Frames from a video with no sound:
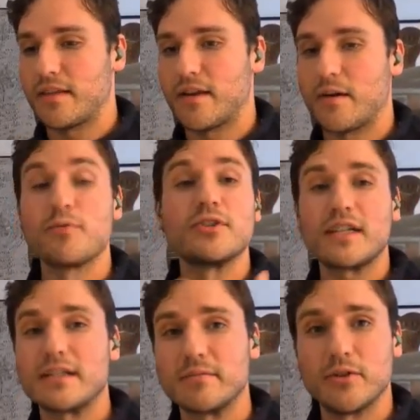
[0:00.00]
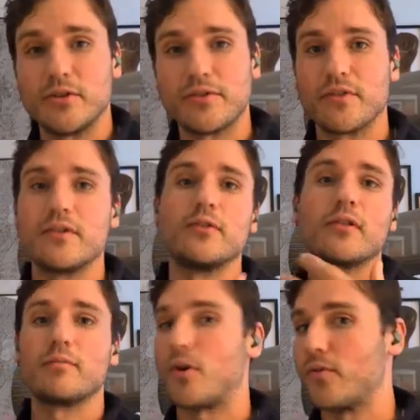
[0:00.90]
they're predictable, so that you
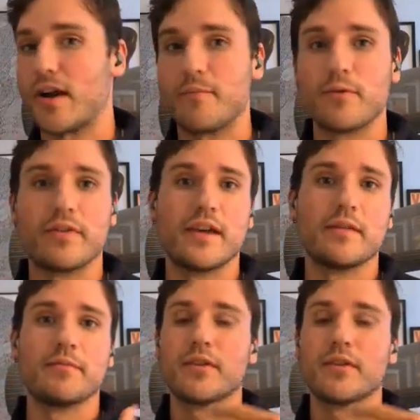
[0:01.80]
can program with them,